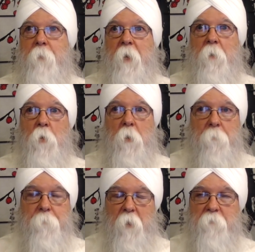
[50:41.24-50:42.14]
body work,
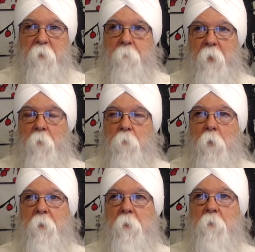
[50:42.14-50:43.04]
Ayurvedic body
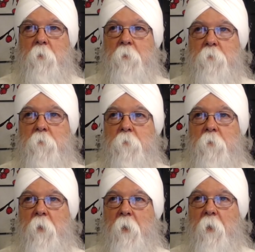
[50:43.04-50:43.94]
work that you can
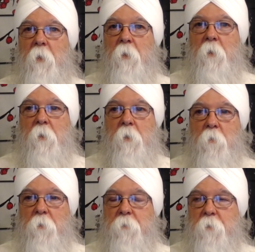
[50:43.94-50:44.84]
do
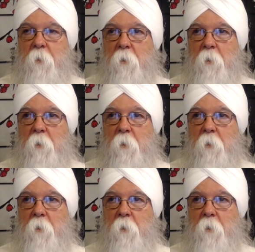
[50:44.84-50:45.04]
with